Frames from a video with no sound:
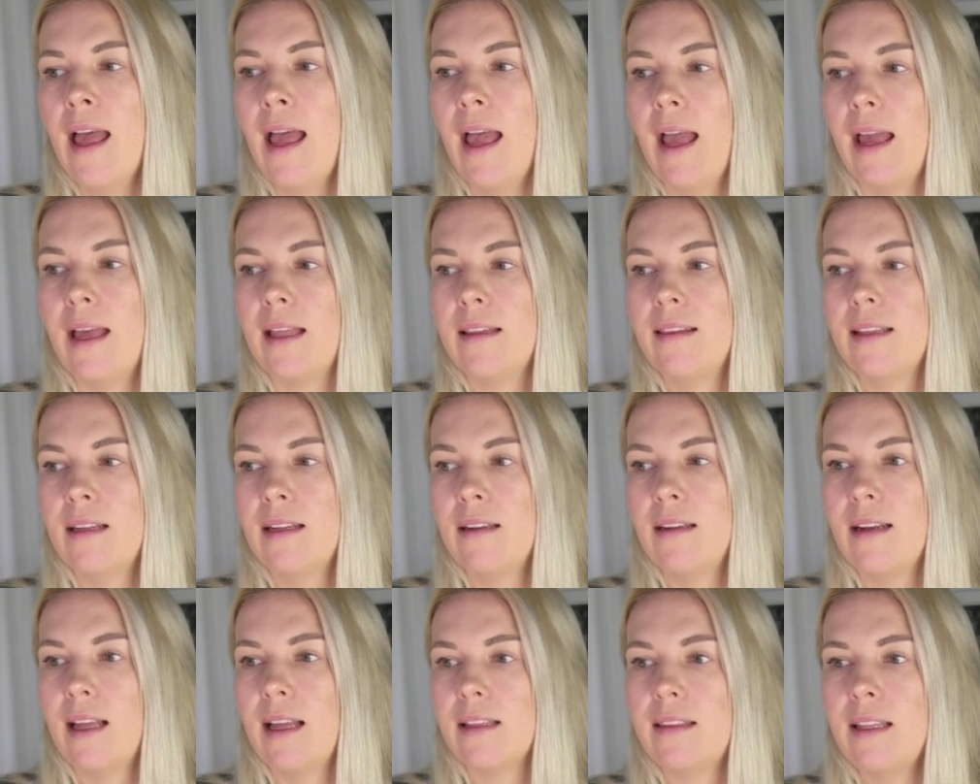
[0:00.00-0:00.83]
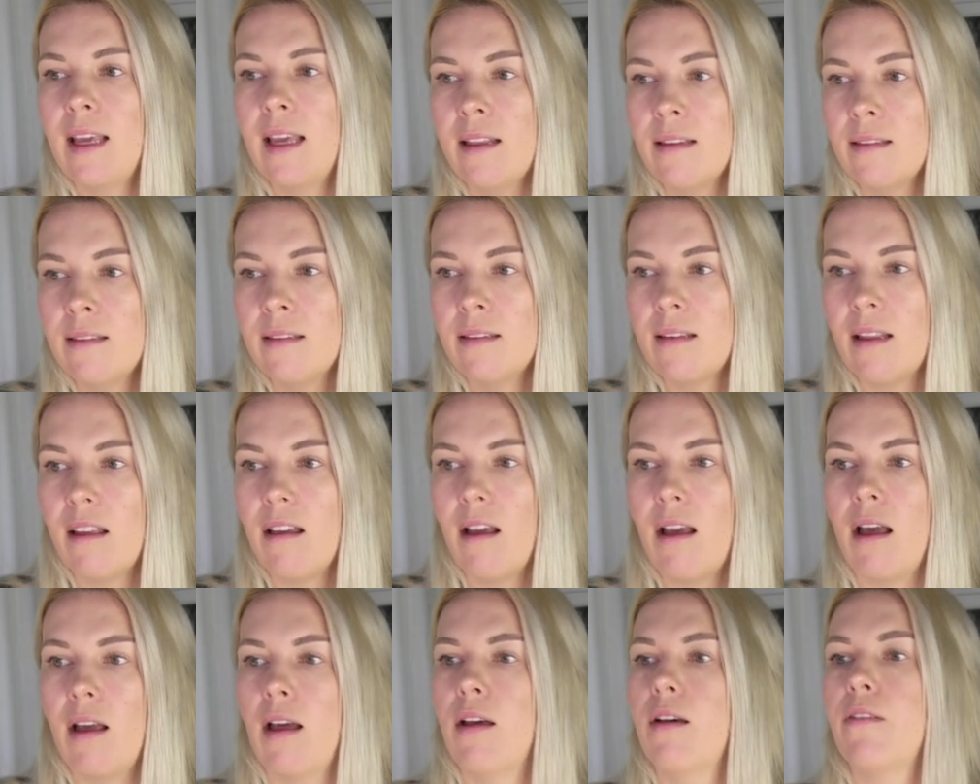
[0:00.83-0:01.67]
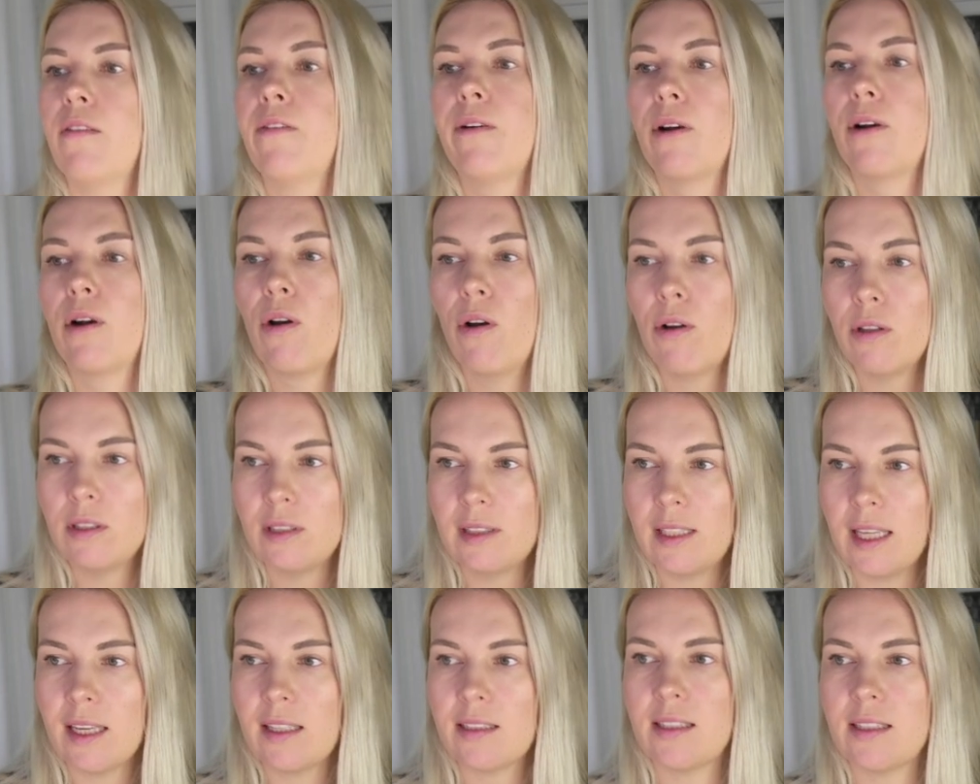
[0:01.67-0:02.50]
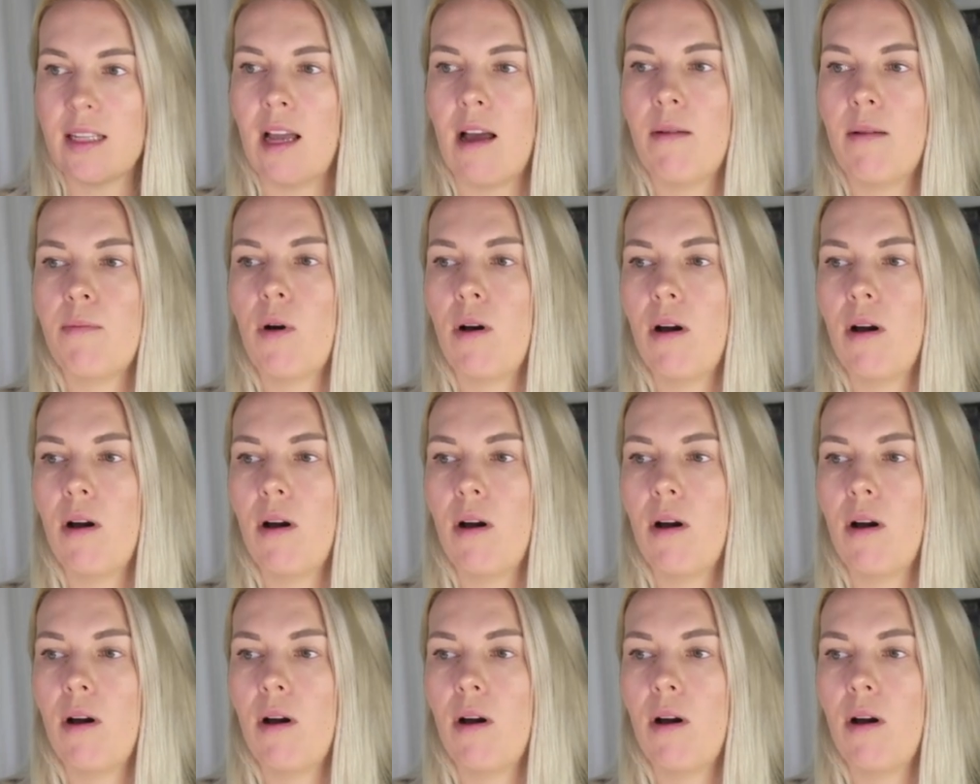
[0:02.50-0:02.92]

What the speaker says: And then at the end, for context, I'm